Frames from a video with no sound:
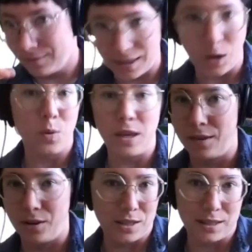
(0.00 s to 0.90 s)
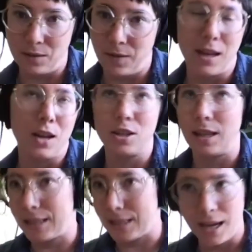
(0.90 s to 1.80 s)
that there's this advantage and
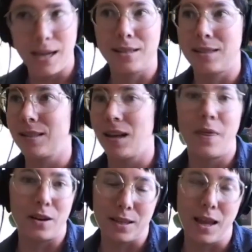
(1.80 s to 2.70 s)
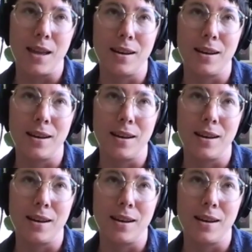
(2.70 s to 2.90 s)
that science is on their side.